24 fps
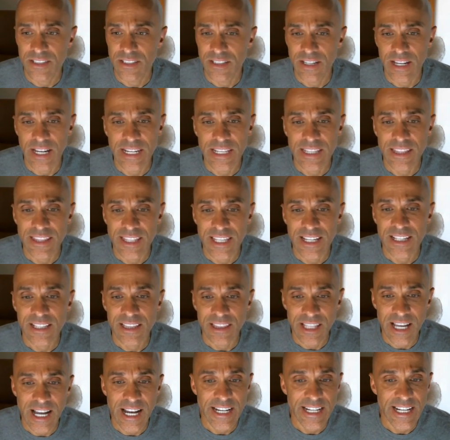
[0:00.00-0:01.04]
anything
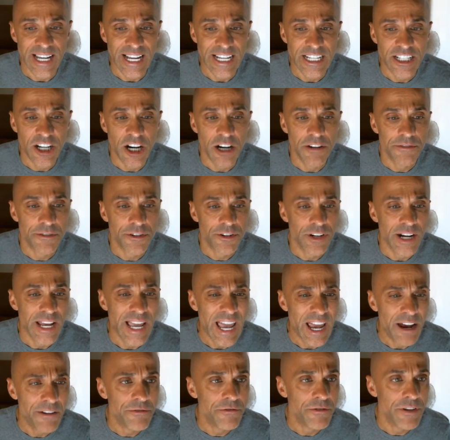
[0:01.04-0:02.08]
light. I cover
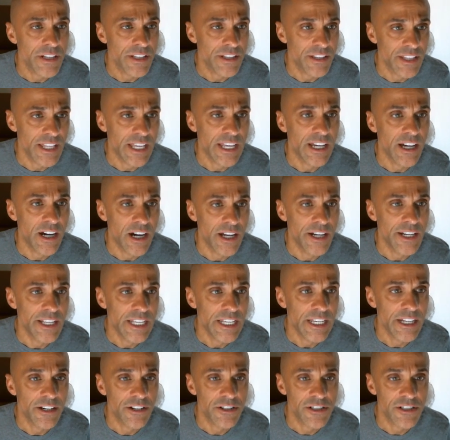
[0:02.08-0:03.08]
everything on here,